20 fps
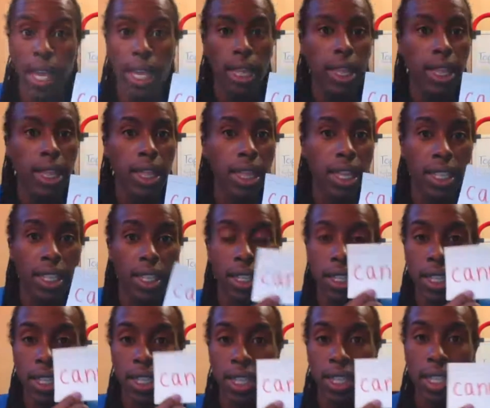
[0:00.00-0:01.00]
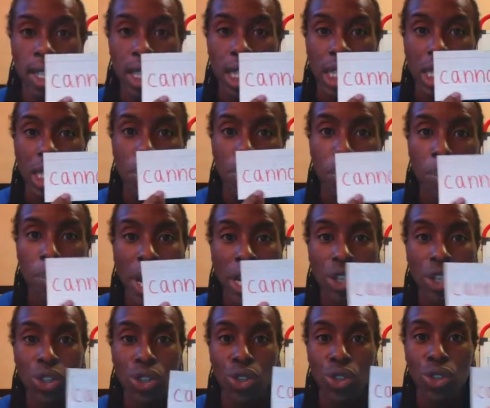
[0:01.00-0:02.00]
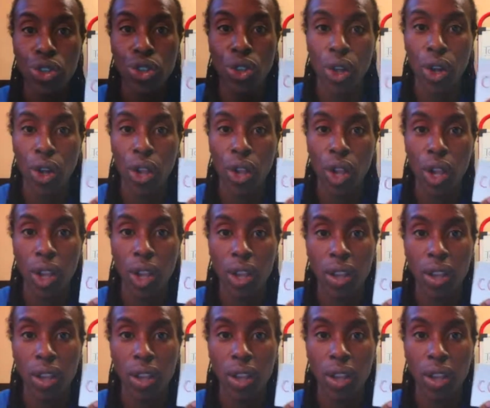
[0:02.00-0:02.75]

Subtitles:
This is the special